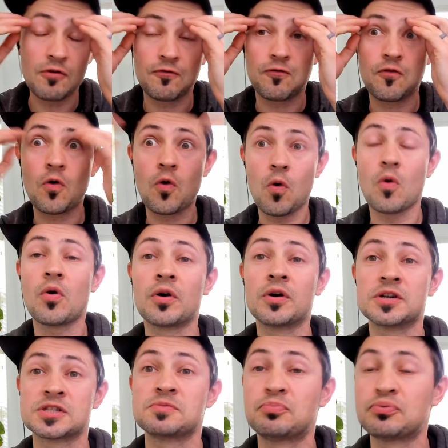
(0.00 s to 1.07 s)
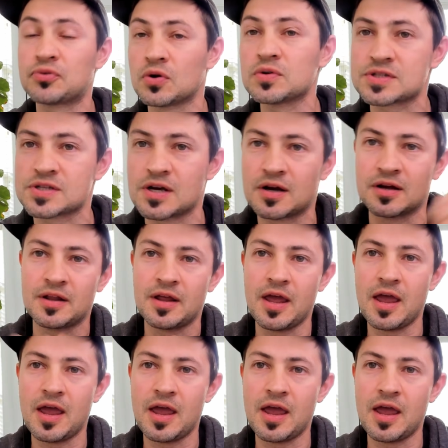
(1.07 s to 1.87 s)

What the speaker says: of course, Proton,